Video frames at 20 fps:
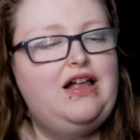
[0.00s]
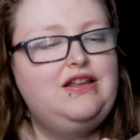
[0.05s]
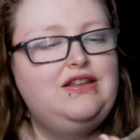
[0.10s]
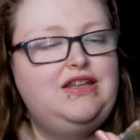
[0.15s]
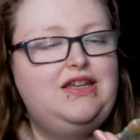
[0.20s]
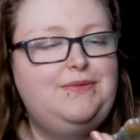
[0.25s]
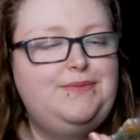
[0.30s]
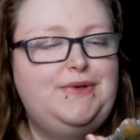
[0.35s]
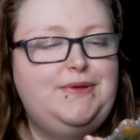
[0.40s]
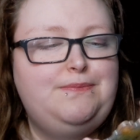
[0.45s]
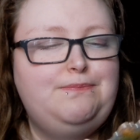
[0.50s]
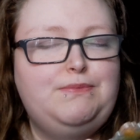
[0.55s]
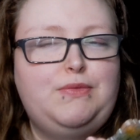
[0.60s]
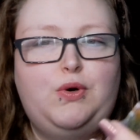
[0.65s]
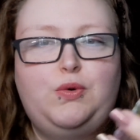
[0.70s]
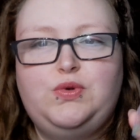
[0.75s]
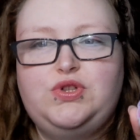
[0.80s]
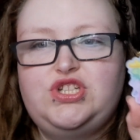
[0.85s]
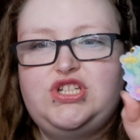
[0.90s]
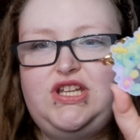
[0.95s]
name him
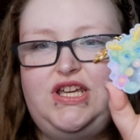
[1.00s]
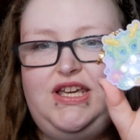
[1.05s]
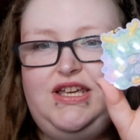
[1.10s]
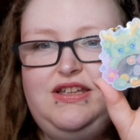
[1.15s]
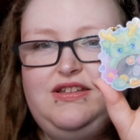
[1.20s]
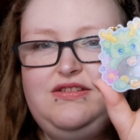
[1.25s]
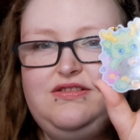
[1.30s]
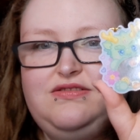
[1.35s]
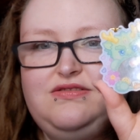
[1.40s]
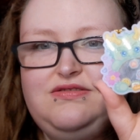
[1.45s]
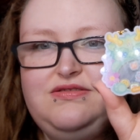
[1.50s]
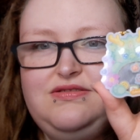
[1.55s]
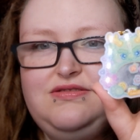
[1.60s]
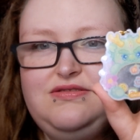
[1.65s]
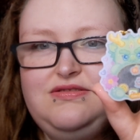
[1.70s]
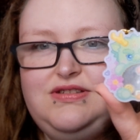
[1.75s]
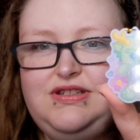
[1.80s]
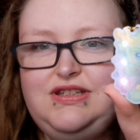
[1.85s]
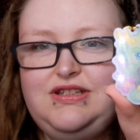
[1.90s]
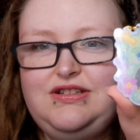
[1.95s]
Mochi.
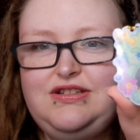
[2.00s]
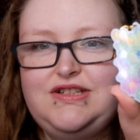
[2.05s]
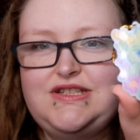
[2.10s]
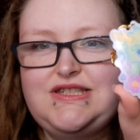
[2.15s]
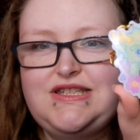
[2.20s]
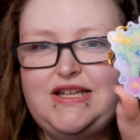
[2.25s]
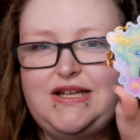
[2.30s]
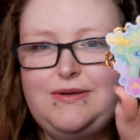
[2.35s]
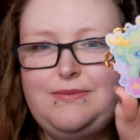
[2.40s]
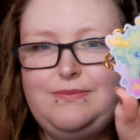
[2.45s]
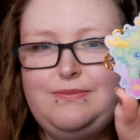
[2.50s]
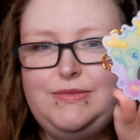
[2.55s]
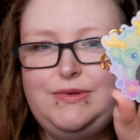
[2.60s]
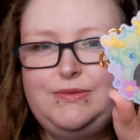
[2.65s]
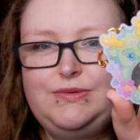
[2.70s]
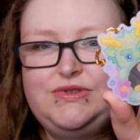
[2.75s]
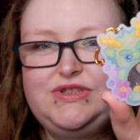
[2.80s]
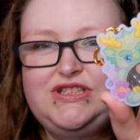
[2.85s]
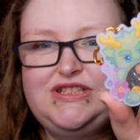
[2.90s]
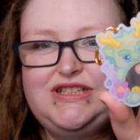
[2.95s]
He looks like a
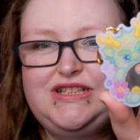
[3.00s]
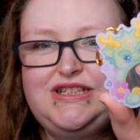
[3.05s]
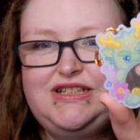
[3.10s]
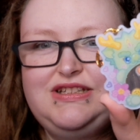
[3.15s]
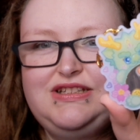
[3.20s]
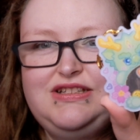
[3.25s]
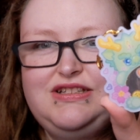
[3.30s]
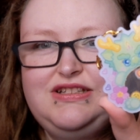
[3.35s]
mochi.